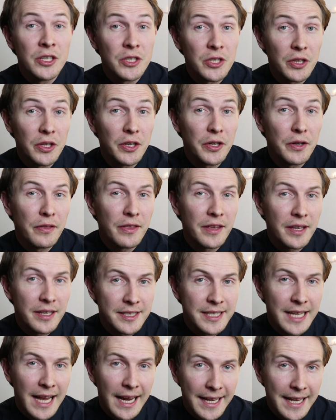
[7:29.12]
to learn the
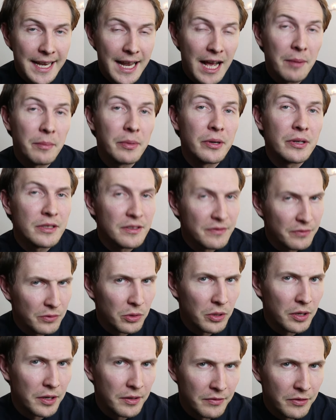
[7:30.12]
exact numbers
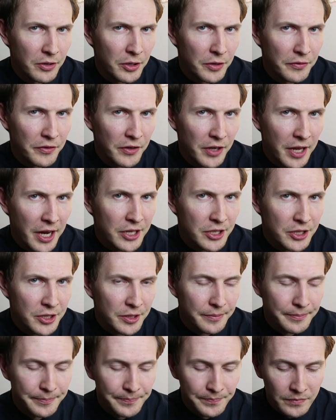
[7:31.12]
for
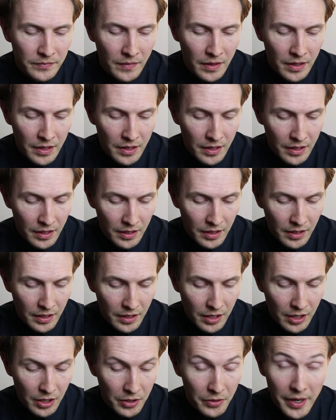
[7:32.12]
verification.
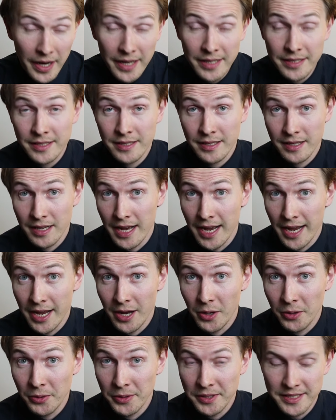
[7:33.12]
Alright, I
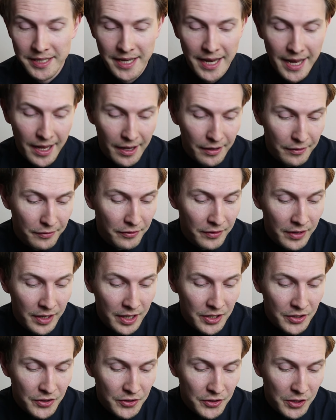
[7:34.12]
already have.
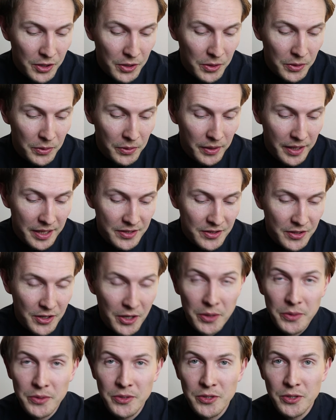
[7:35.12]
So, let's
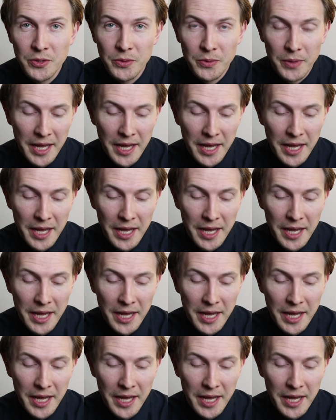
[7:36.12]
go to